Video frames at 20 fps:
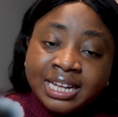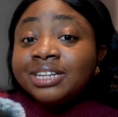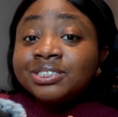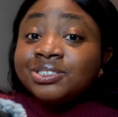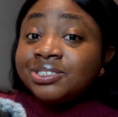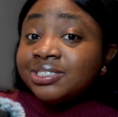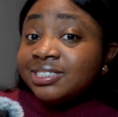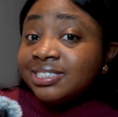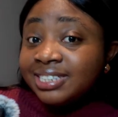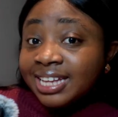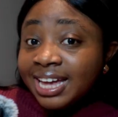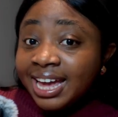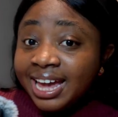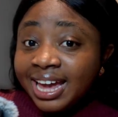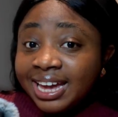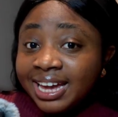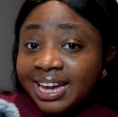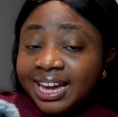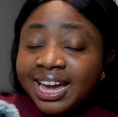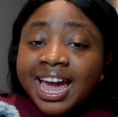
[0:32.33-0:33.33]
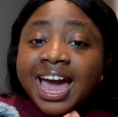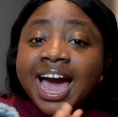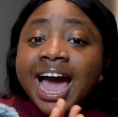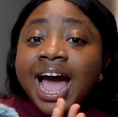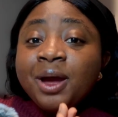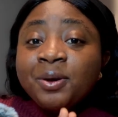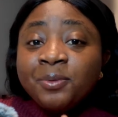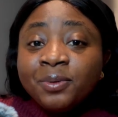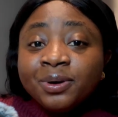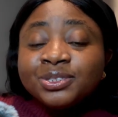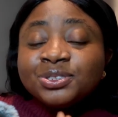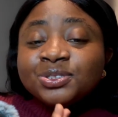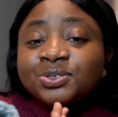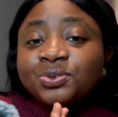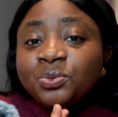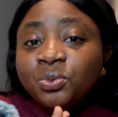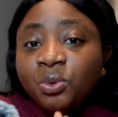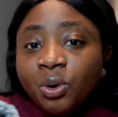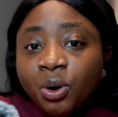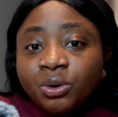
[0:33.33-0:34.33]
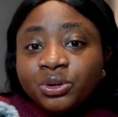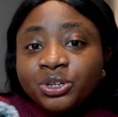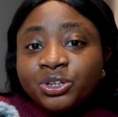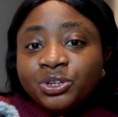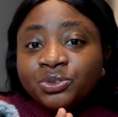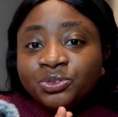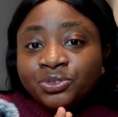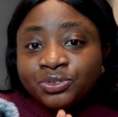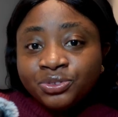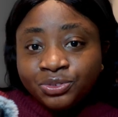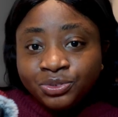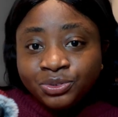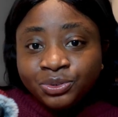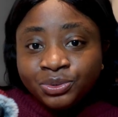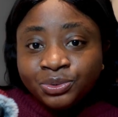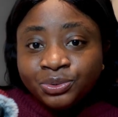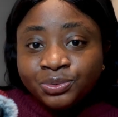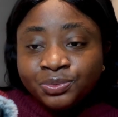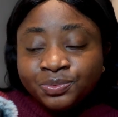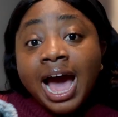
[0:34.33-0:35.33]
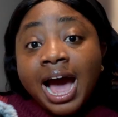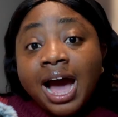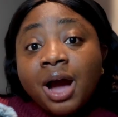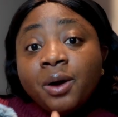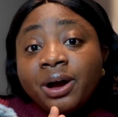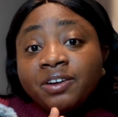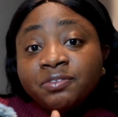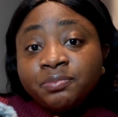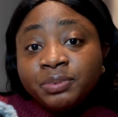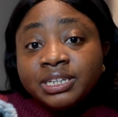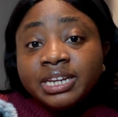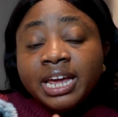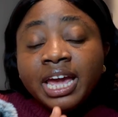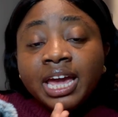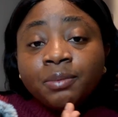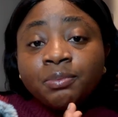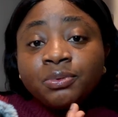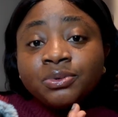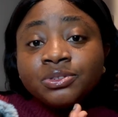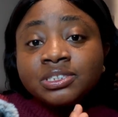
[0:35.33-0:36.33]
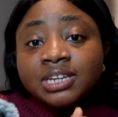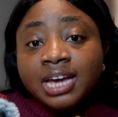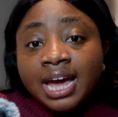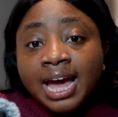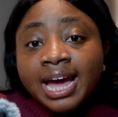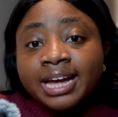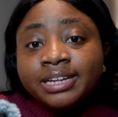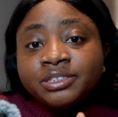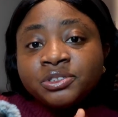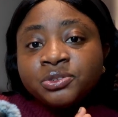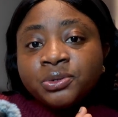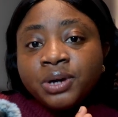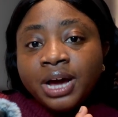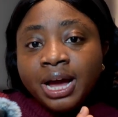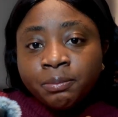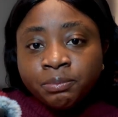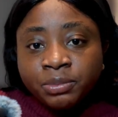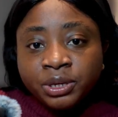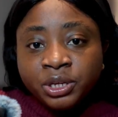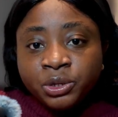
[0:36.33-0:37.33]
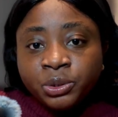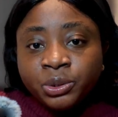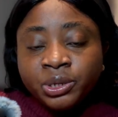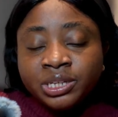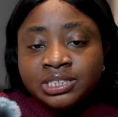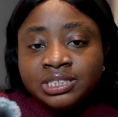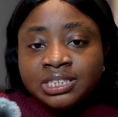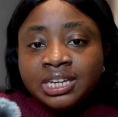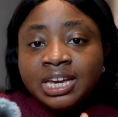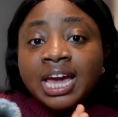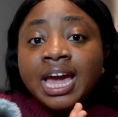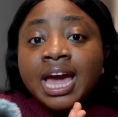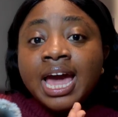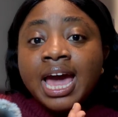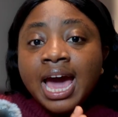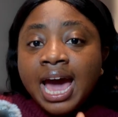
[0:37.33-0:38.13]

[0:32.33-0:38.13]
And today, I want to walk you through how I've been able to handle ambiguity